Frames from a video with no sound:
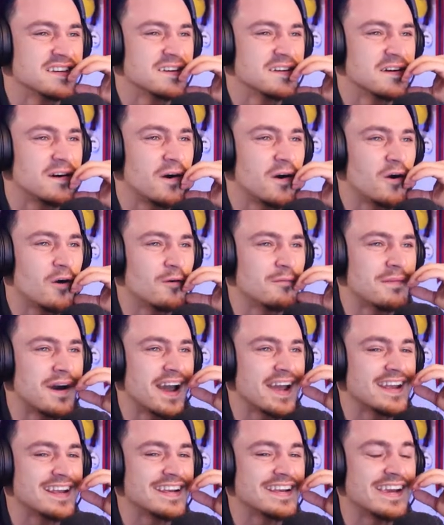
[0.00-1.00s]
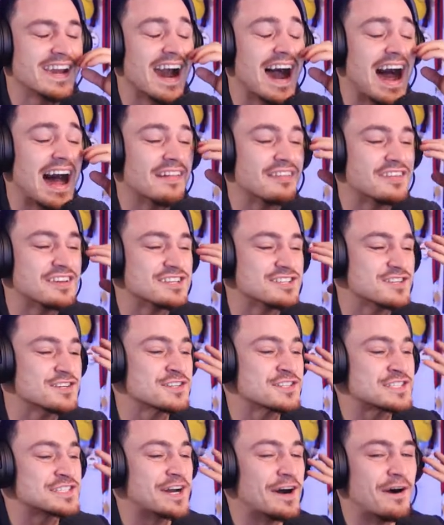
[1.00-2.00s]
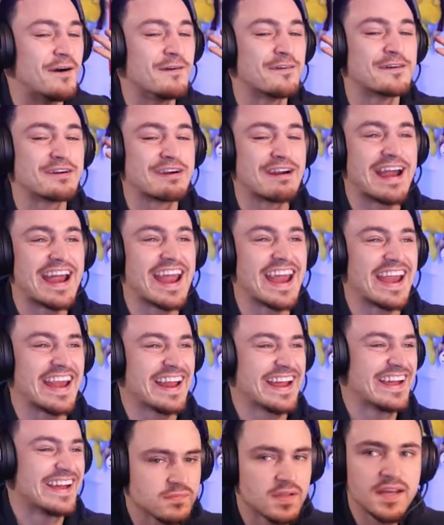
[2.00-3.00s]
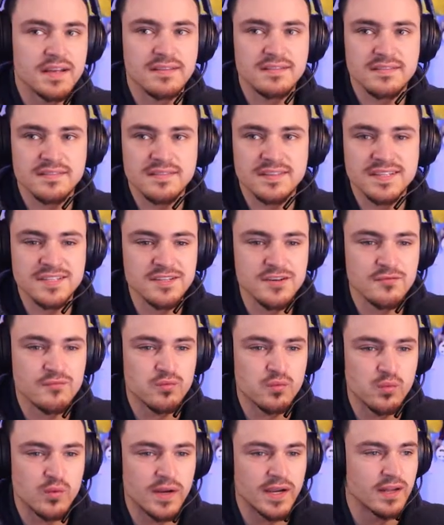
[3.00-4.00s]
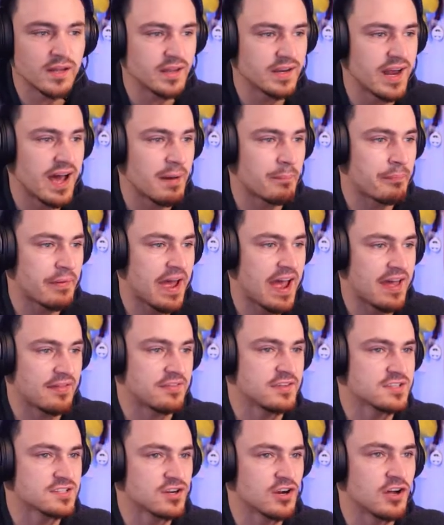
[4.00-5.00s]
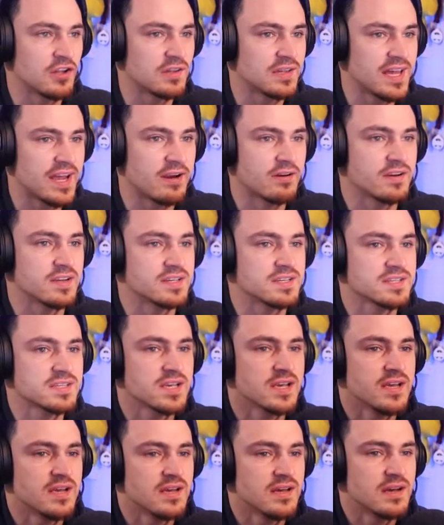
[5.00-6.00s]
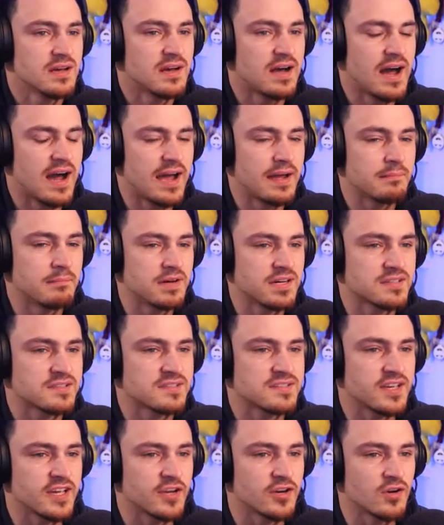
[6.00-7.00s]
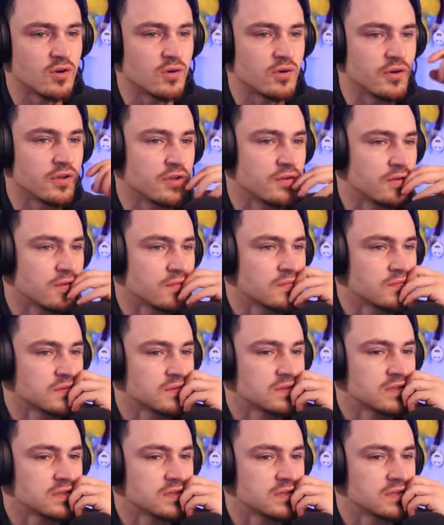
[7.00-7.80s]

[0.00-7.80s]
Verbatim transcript: Quality oh my writing. god, these are so great. Like, these are really not bad. These are hilarious. I must ignore you.